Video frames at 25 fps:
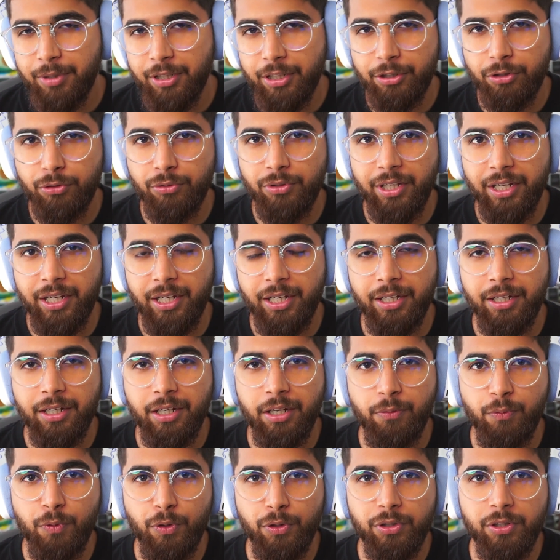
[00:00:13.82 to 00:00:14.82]
to that,
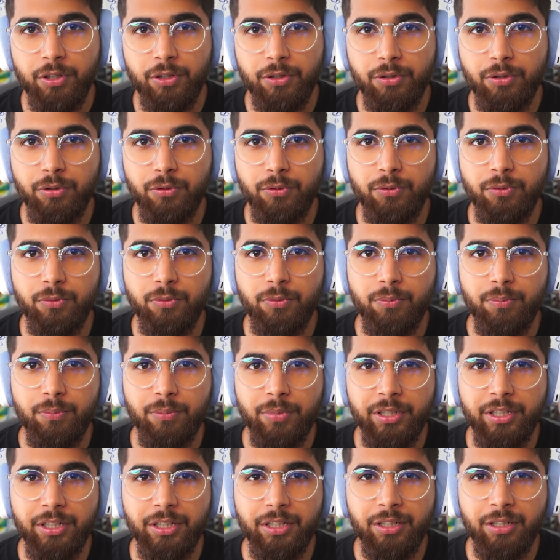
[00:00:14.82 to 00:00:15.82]
I wanted to
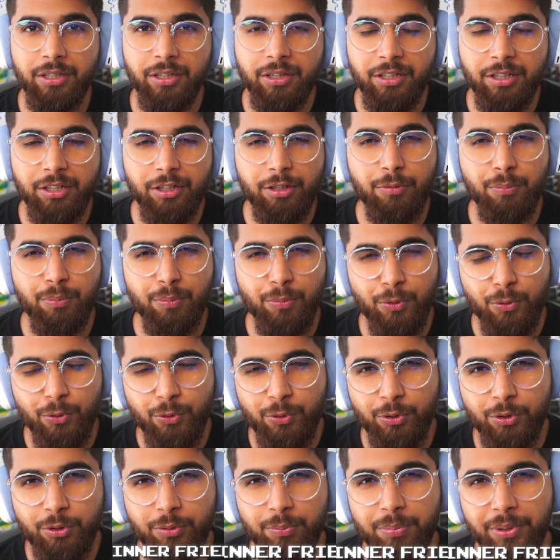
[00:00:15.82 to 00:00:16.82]
make a little
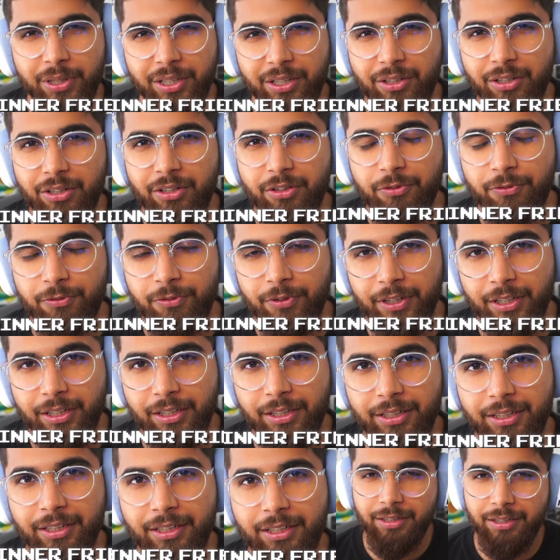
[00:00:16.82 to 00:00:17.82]
more
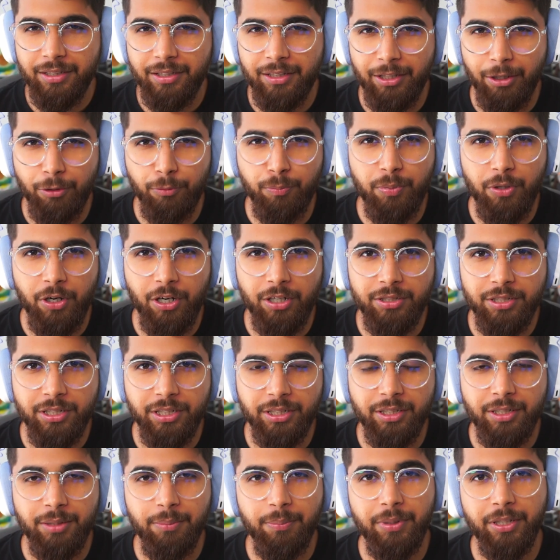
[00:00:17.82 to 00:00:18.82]
beginner-friendly cloud project